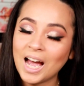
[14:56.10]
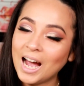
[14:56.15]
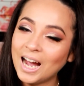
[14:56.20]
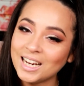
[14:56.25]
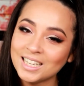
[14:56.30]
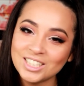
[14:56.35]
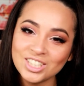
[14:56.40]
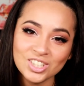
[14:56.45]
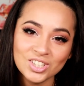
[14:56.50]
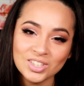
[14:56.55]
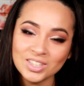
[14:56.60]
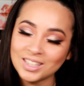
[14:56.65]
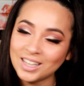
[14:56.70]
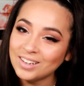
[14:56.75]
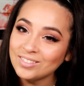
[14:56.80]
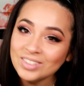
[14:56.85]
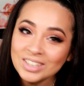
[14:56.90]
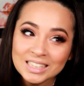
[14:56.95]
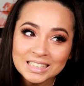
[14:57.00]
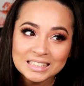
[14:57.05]
I just
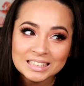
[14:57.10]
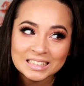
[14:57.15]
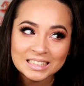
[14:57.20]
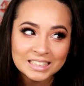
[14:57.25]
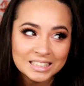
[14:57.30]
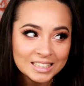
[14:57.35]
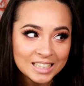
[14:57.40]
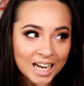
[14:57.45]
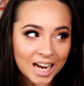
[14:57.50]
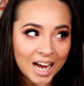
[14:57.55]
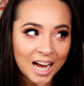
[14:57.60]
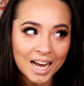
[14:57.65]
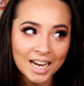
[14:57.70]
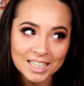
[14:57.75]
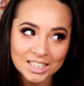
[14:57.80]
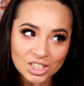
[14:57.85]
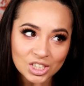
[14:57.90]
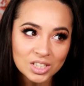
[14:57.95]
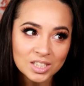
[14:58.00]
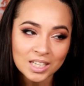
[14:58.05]
love it. I
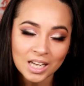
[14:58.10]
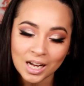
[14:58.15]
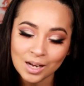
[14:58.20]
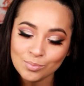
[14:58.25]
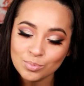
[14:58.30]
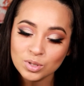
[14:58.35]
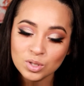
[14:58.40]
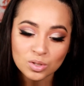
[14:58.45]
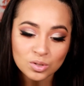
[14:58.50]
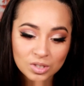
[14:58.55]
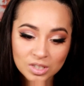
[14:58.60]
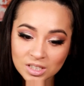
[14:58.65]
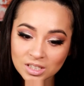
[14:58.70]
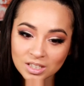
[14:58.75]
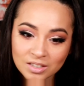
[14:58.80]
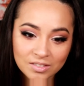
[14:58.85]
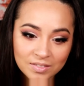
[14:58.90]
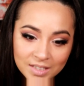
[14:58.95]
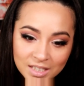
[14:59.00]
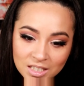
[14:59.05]
just absolutely
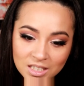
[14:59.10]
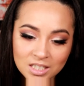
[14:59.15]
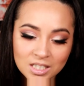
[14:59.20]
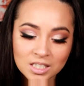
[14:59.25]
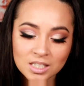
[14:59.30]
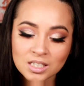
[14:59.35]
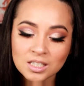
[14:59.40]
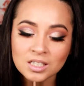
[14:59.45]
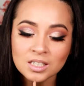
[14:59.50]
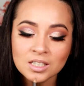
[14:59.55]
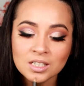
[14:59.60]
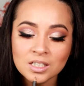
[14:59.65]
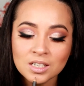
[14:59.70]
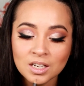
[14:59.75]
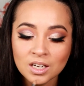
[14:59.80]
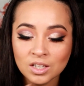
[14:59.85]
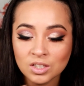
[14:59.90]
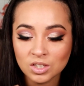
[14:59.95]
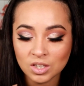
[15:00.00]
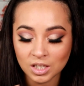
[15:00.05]
love it.
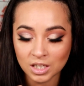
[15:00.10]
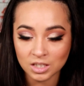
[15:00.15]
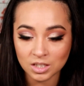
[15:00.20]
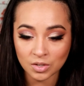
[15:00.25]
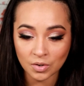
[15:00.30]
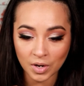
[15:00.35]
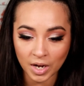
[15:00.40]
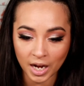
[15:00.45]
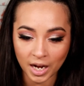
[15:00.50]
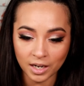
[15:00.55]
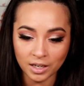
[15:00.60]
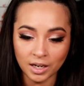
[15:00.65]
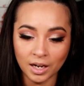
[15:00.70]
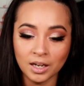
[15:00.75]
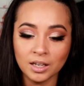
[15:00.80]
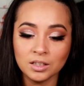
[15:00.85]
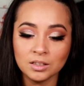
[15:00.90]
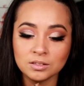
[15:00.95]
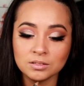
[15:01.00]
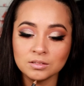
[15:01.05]
So let's go ahead
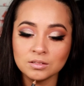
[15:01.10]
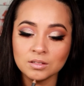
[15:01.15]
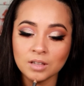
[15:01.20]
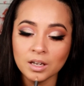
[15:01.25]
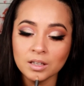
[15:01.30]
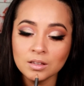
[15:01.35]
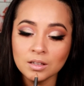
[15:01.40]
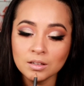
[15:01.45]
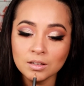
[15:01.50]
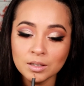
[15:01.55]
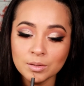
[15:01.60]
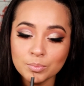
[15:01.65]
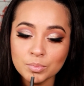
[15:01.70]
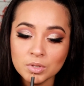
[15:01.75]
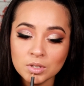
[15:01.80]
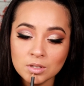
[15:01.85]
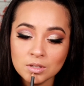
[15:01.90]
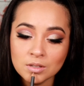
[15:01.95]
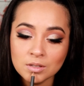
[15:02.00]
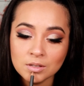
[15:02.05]
and line the
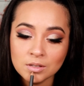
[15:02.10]
lips.